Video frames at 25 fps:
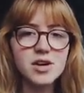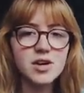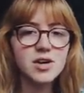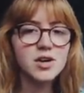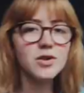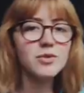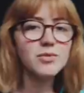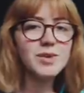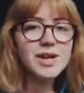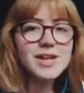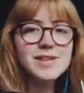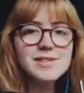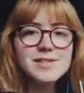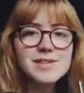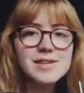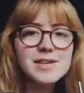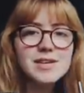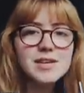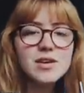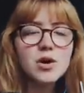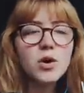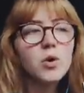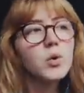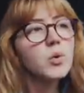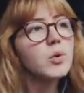
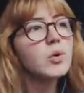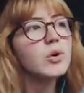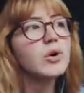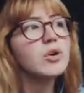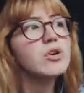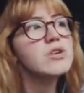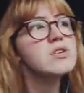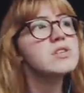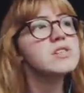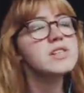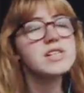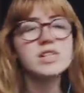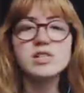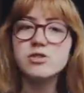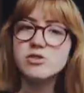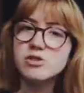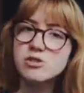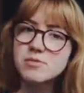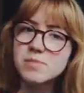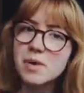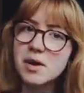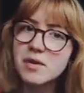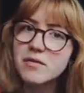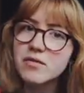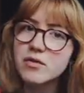crazy or
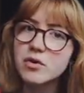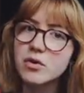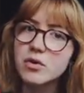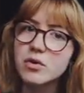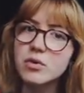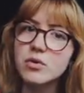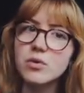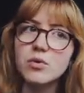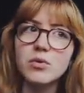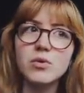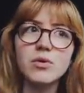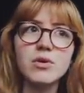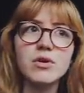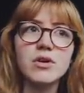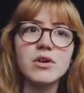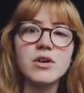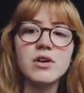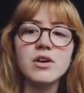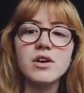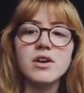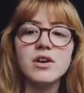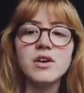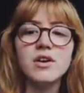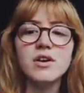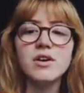disrespectful or
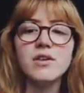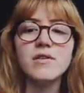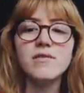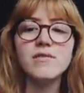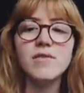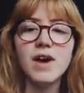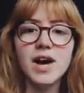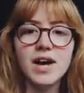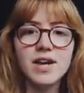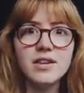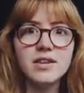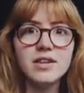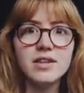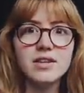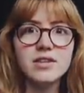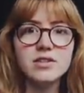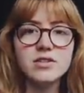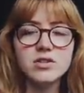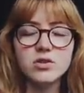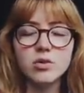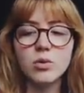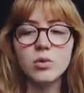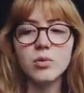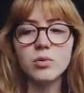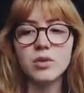
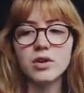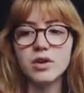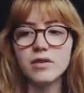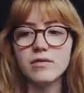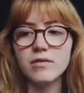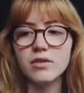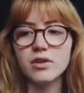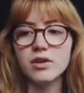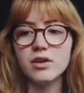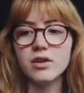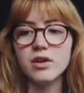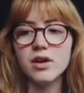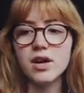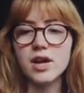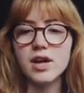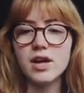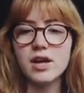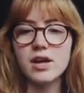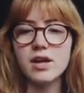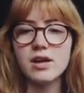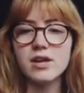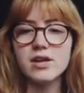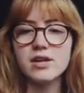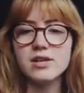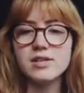violent or whatever.
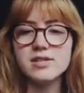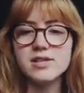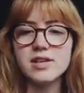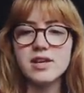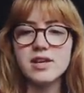And it's